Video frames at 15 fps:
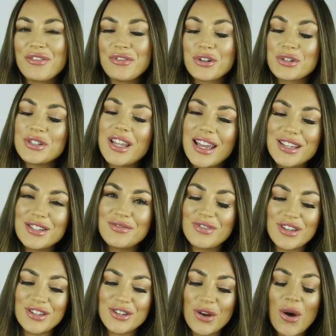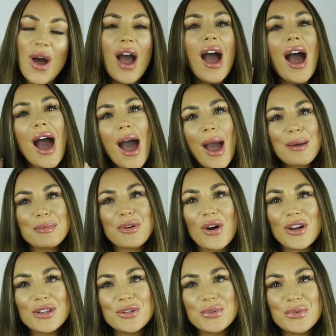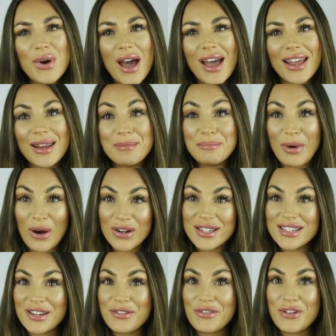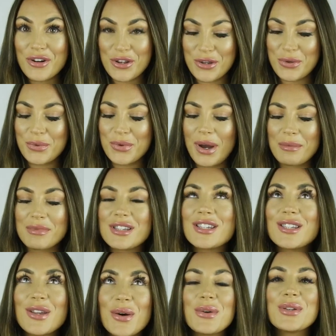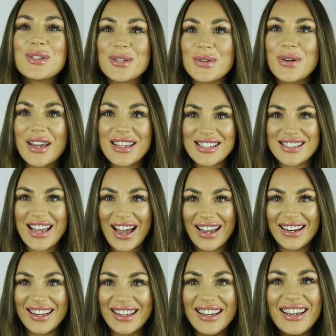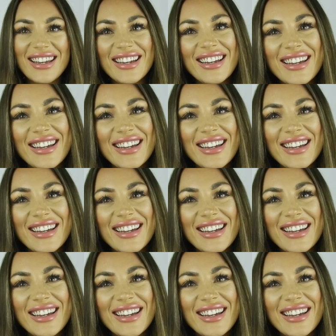For today's video, I'm going to do an unboxing for you. I'm so excited.